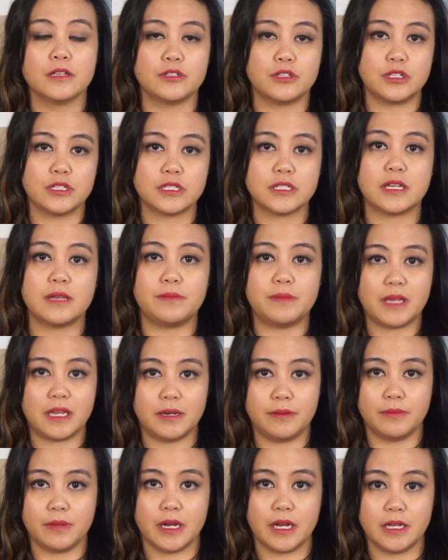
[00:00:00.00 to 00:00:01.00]
So just keep that
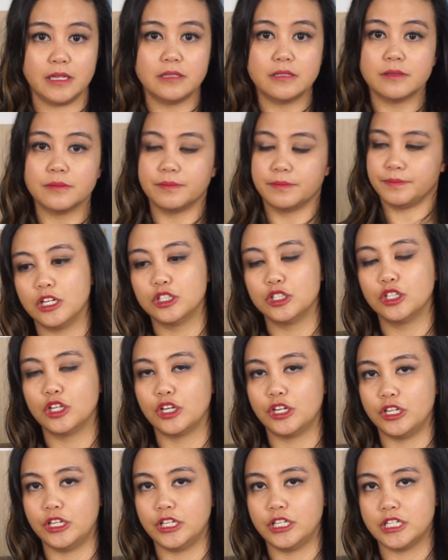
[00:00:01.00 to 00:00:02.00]
in mind. A
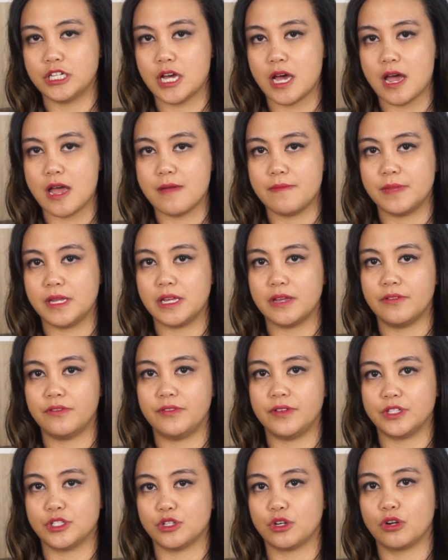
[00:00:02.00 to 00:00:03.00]
lot of the time,
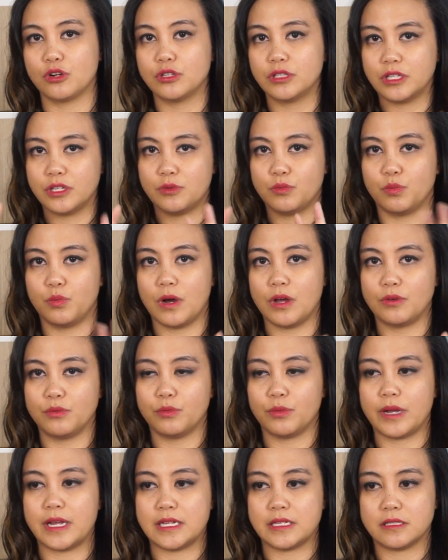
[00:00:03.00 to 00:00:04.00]
if it's only
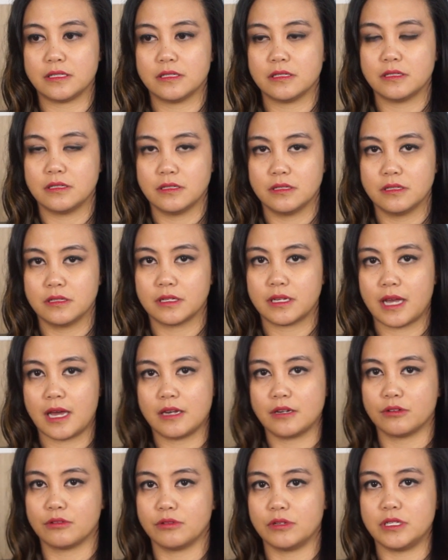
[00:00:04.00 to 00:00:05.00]
one weight
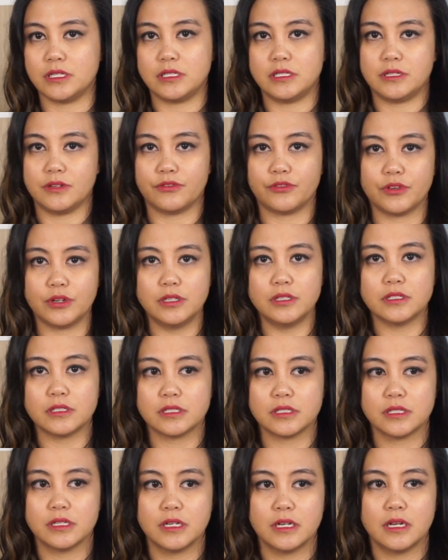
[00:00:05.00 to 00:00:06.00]
category
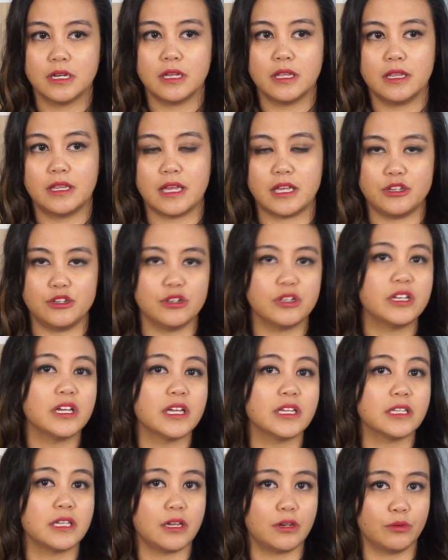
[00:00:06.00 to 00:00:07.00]
different, then you
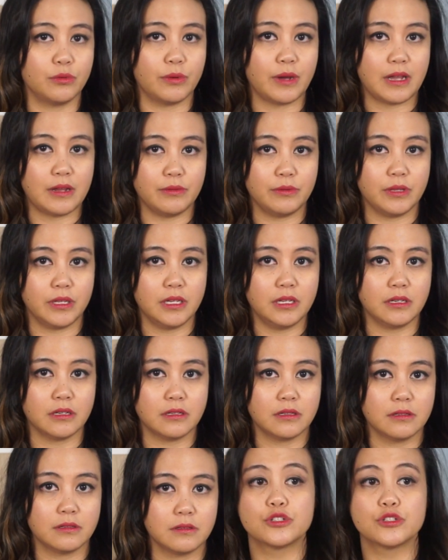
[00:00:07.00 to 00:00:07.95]
can get away with it.